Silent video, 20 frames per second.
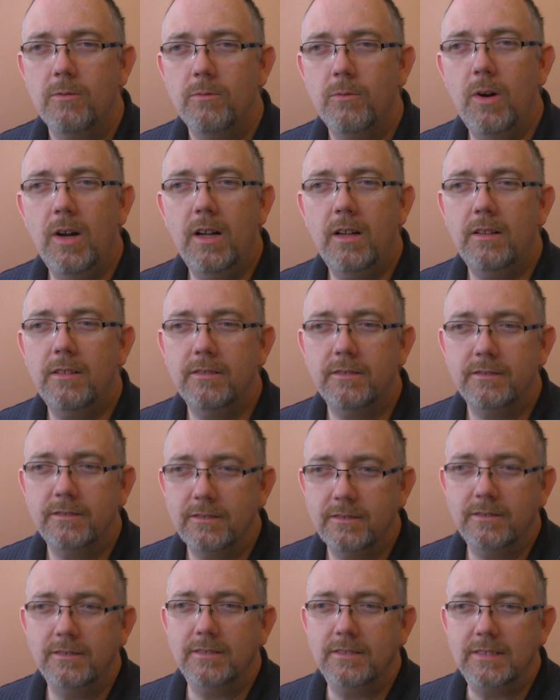Well,
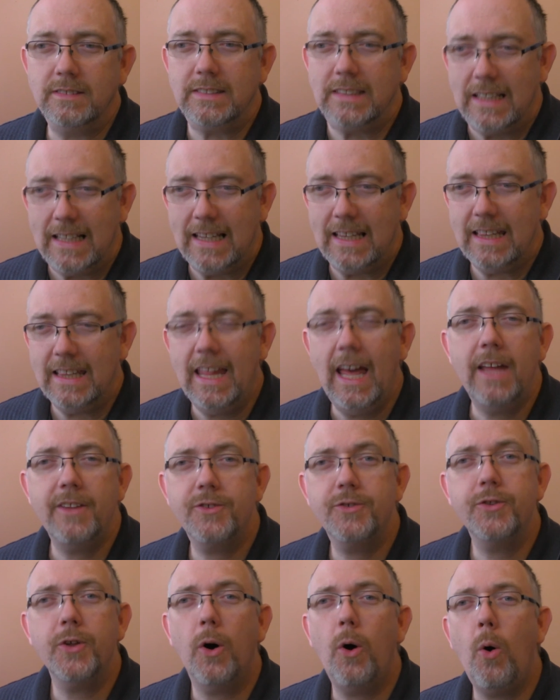
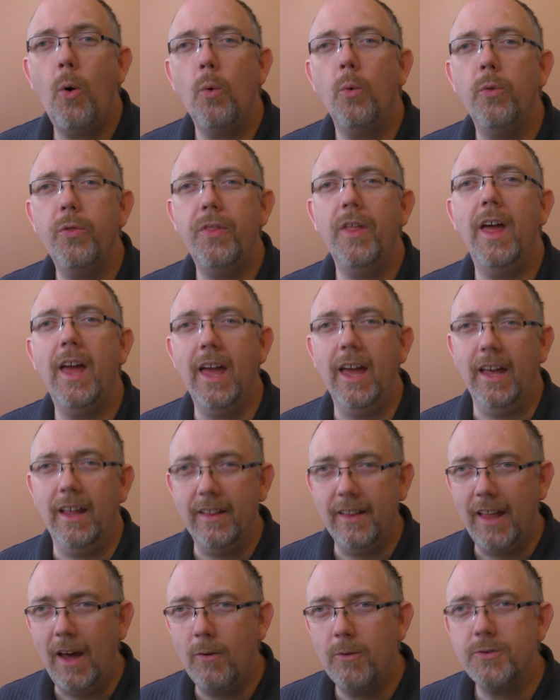that's the whole thing.
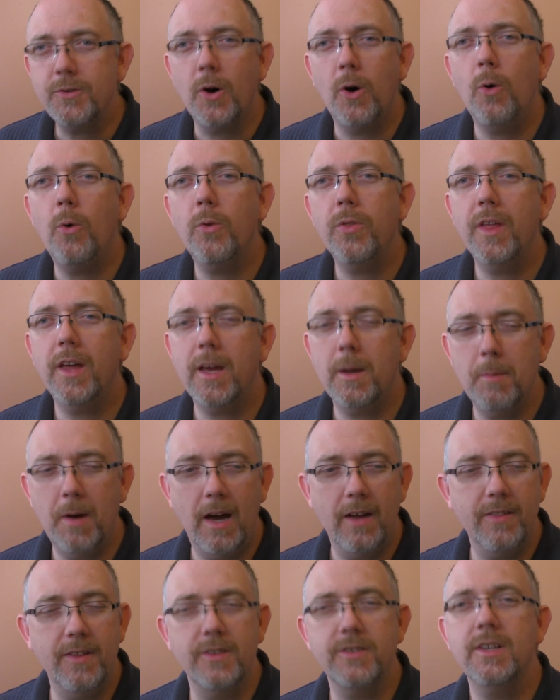That was the whole thing
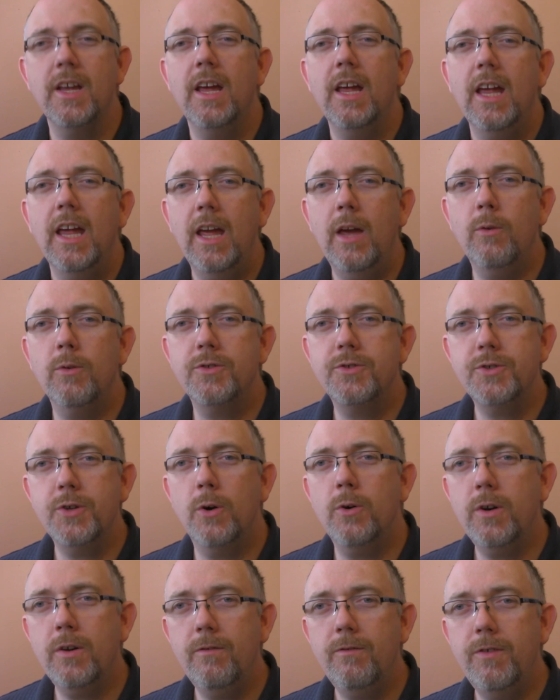about this. It was
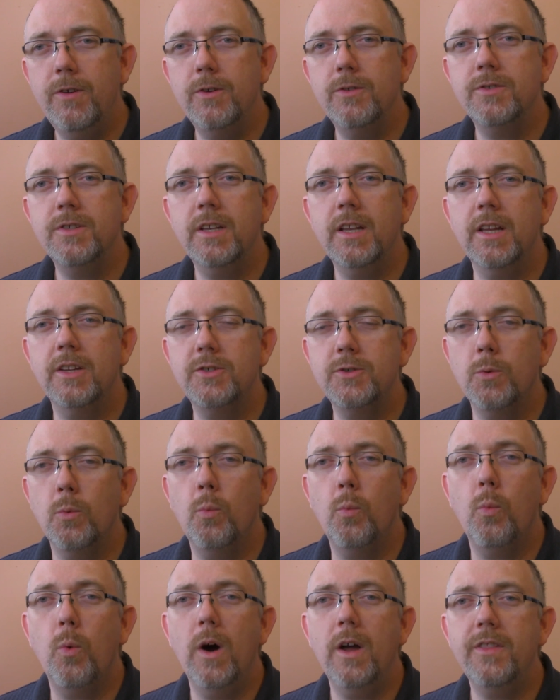so confusing as to
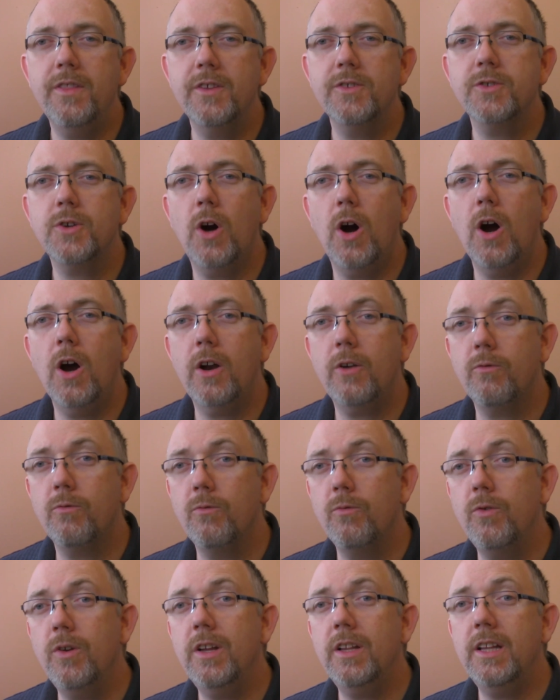what this card
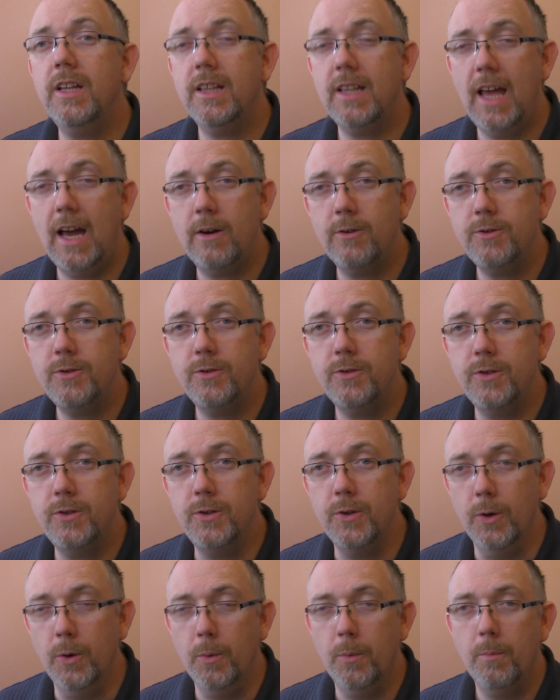really allowed you to
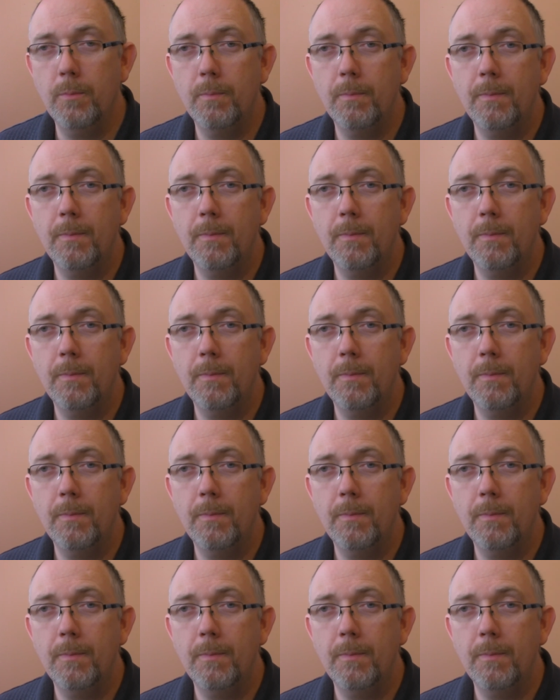do.